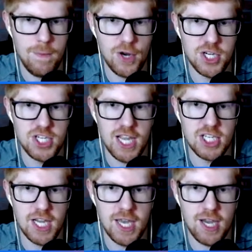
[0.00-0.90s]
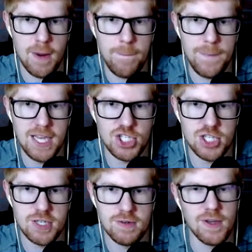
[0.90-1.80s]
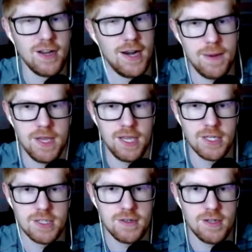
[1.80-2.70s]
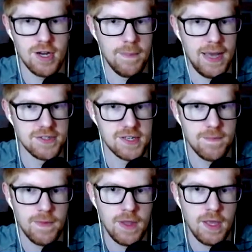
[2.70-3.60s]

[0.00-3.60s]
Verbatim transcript: Appreciate you. You're a peach. Well, you're not a peach. You're a Bowser.